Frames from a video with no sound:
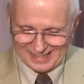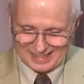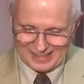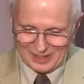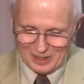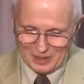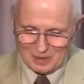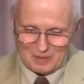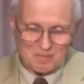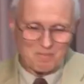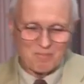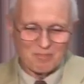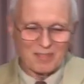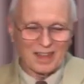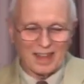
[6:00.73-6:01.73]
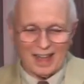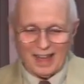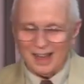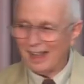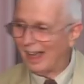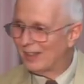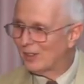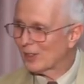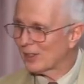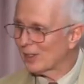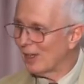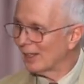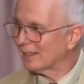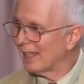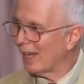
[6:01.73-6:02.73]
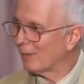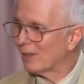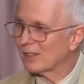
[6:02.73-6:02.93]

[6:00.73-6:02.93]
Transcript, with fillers: So I, I just thought that